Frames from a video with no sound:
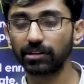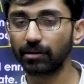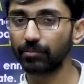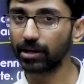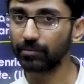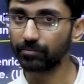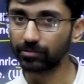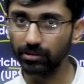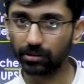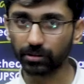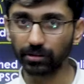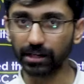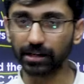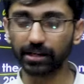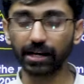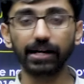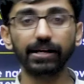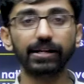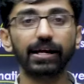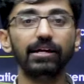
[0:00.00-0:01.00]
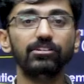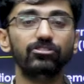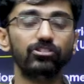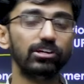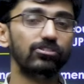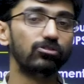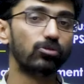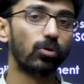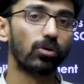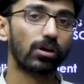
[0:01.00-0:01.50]
Sometimes the trend can
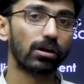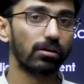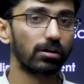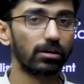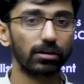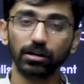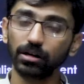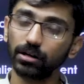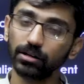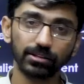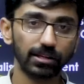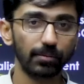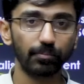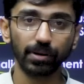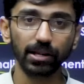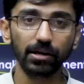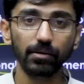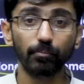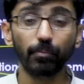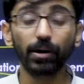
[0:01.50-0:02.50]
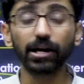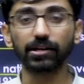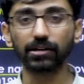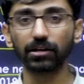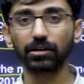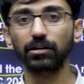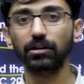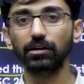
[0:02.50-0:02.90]
change over simply, but